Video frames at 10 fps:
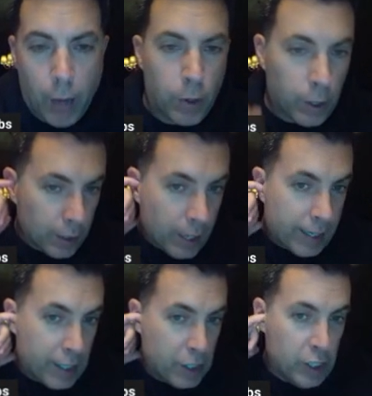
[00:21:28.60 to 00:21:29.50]
I really
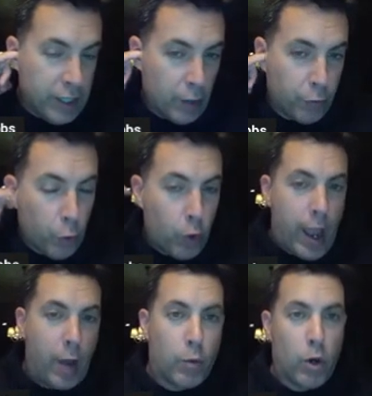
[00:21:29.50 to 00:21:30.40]
like it because you can get a four
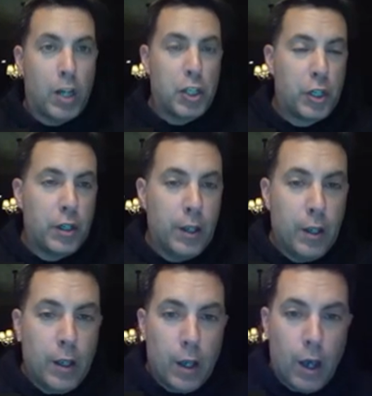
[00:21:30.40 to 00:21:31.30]
down rush.
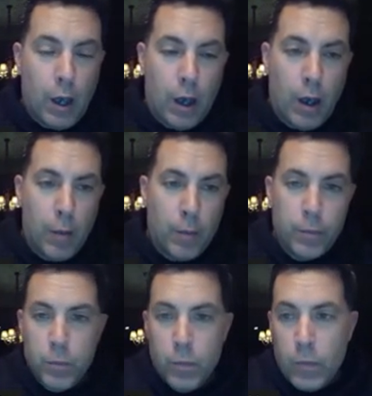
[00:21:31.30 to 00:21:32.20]
Um,
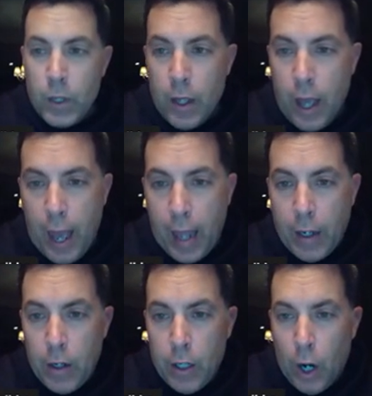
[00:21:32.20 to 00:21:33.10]
and
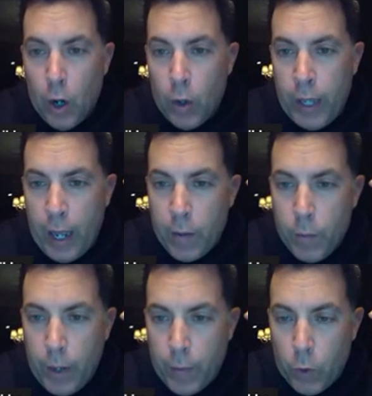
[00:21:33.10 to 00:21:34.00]
you know, again, we
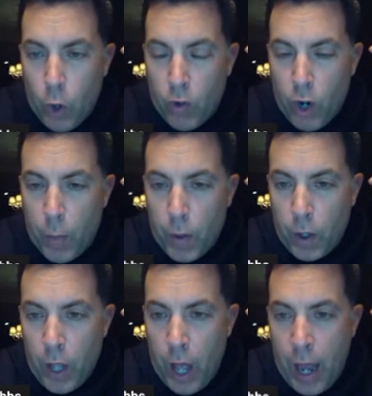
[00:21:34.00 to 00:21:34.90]
have the rover up on the
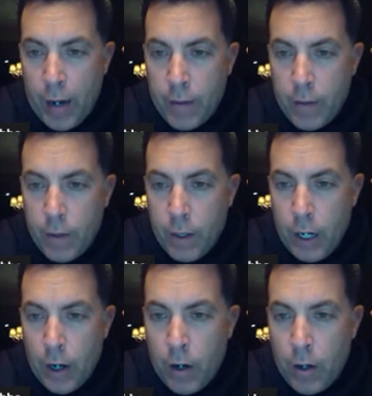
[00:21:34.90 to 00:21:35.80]
line
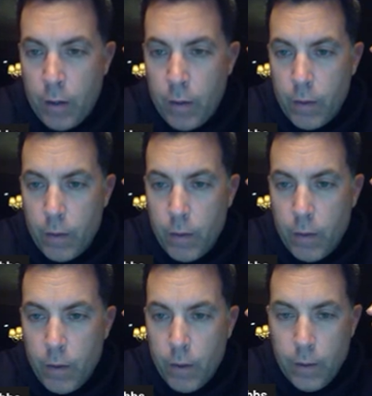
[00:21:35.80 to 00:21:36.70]
here.
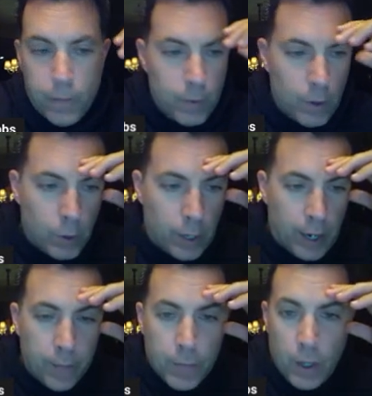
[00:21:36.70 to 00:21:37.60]

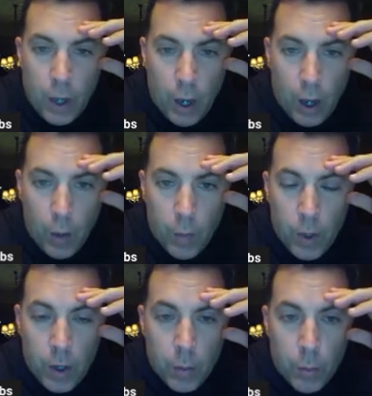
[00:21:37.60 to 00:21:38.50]
Okay.
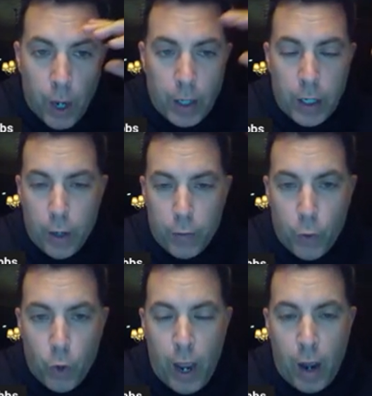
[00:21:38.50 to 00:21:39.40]
Um, but you get a four
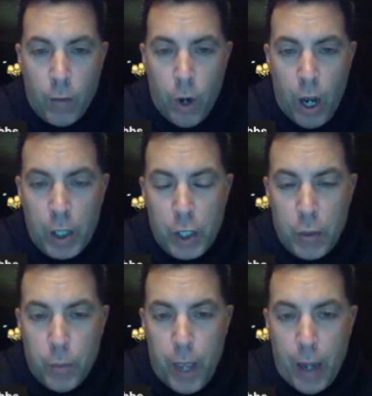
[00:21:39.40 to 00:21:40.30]
down rush.
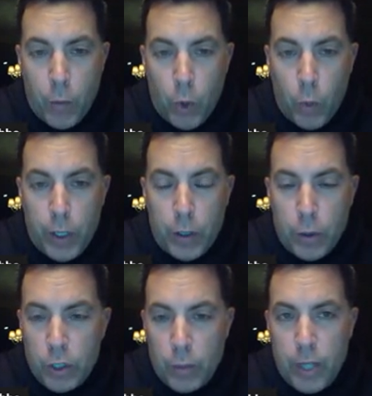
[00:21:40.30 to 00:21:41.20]
And what we do
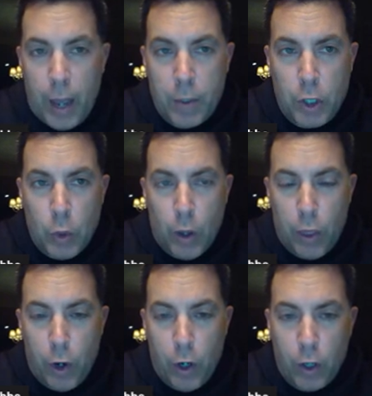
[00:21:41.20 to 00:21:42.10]
sometimes too on
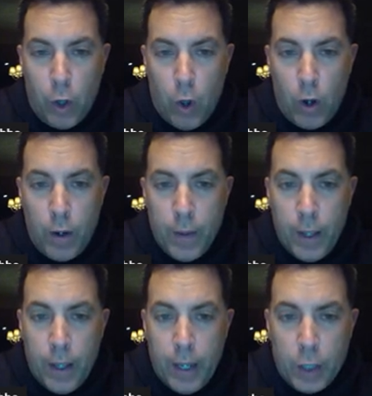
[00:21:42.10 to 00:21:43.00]
third and long
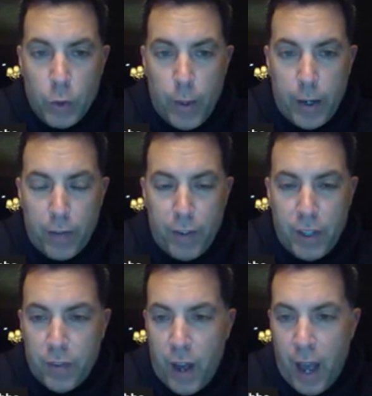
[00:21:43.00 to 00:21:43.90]
is we'll make a
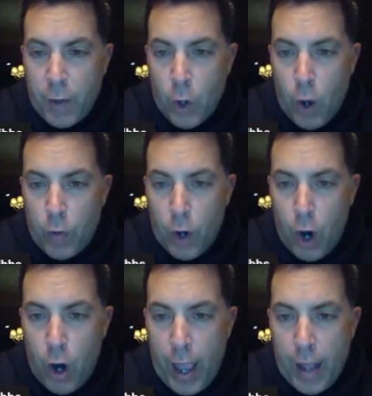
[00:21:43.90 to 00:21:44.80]
55 call for
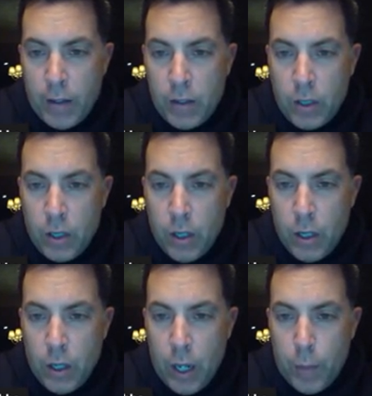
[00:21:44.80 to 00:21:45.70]
our ends
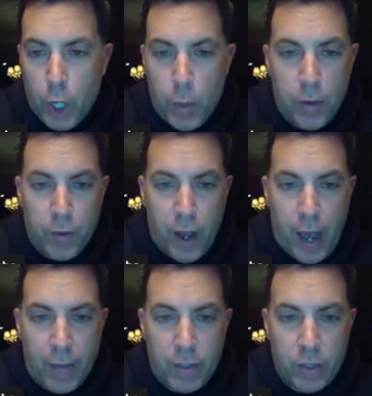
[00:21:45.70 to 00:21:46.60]
and put them in
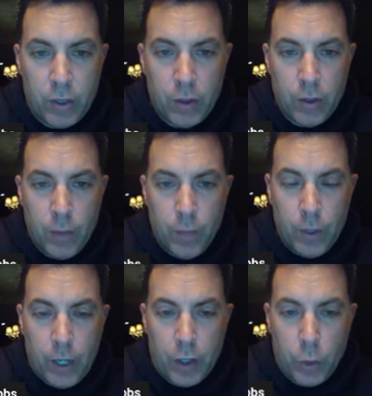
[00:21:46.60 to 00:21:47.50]
fives.
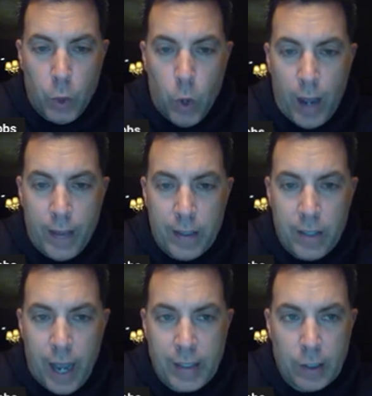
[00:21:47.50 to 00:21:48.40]
Okay. So we widen these
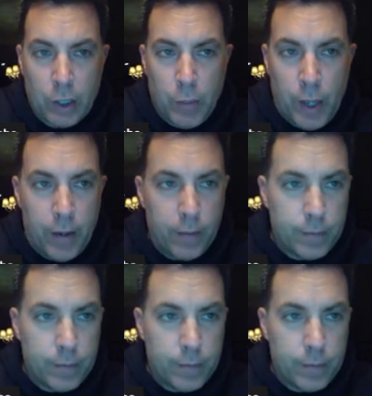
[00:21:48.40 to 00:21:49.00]
guys a little bit.